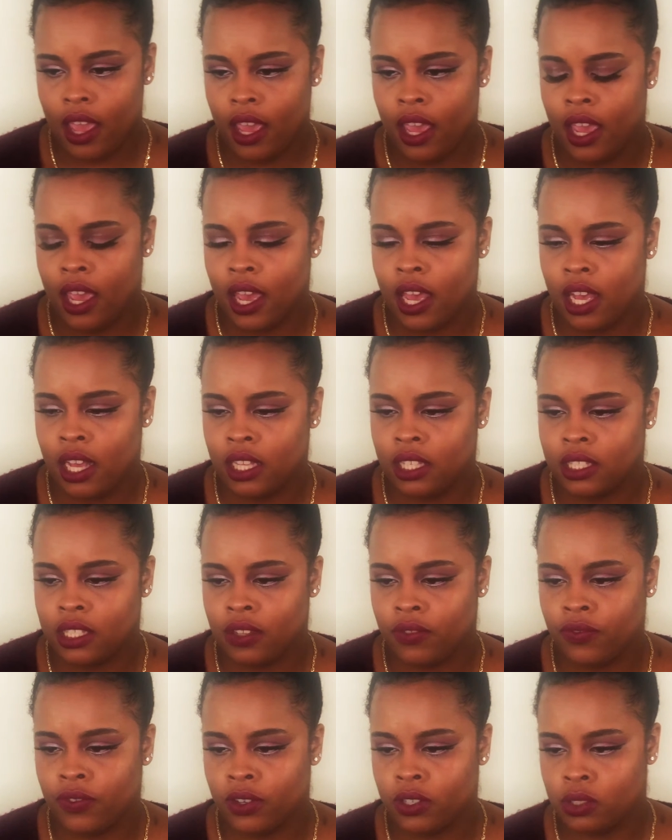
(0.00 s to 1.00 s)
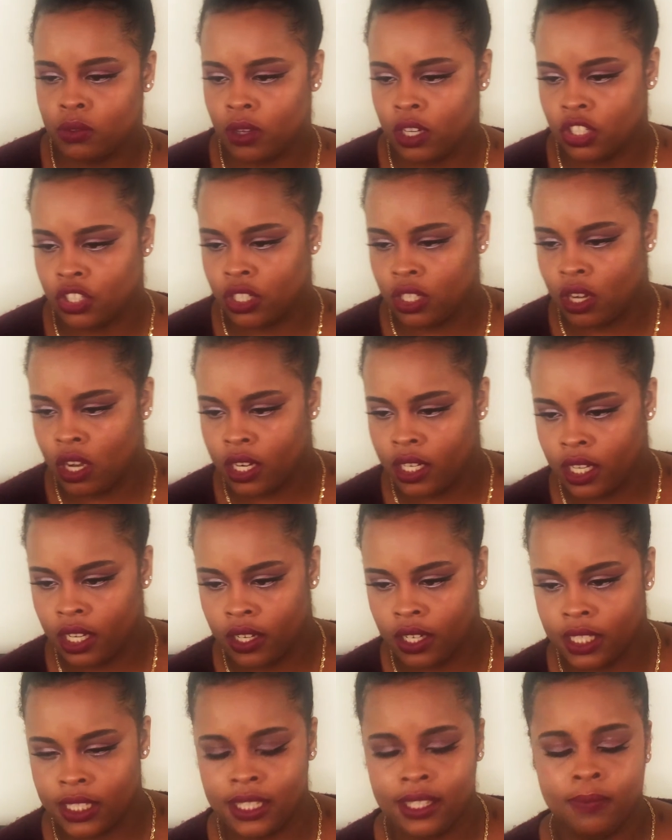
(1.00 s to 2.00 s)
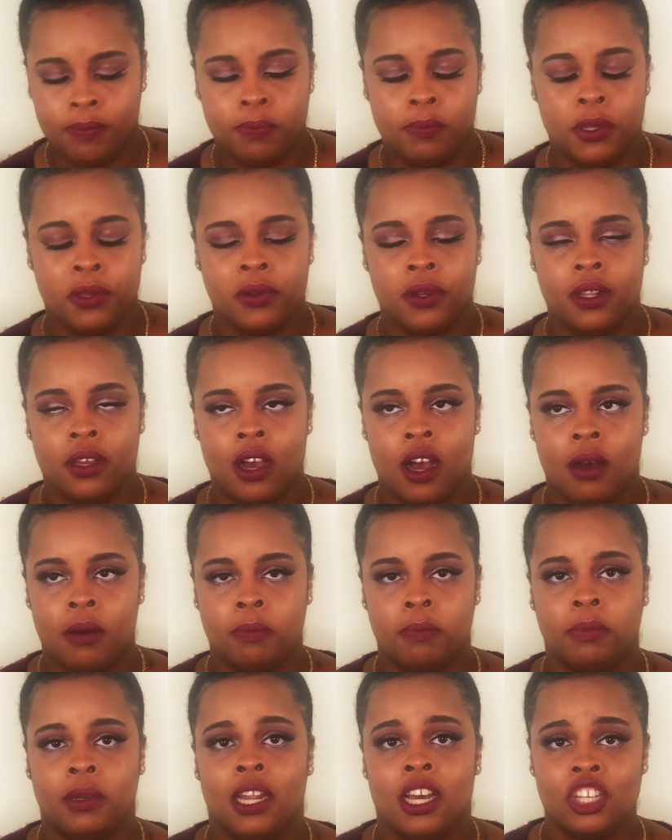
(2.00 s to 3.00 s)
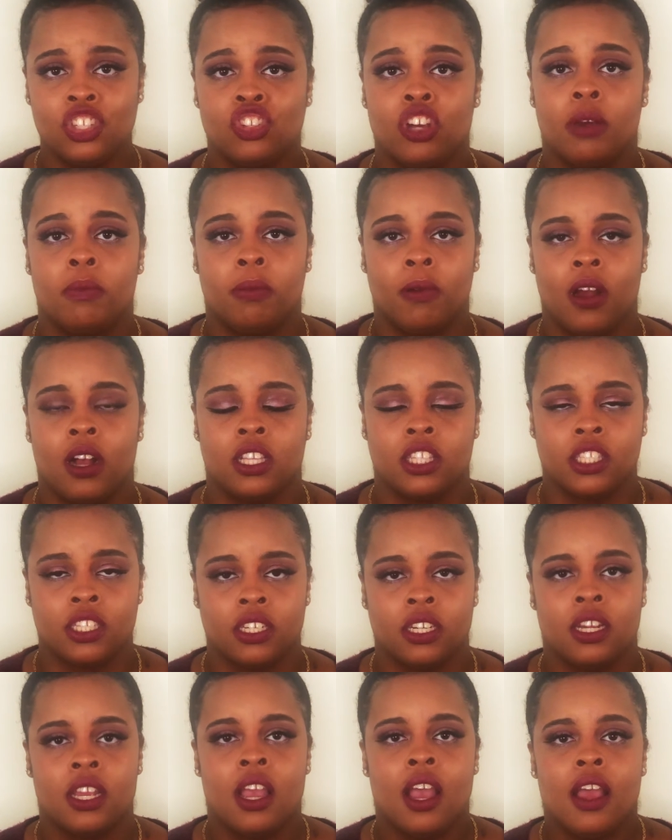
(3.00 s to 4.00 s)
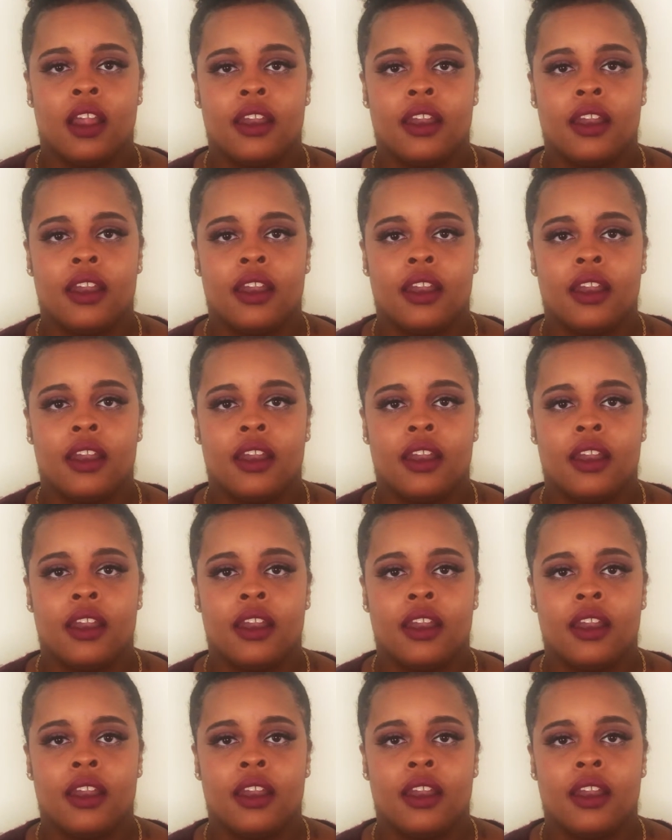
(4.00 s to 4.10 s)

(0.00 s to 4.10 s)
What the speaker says: and the first question on here is beauty blush or bronzer.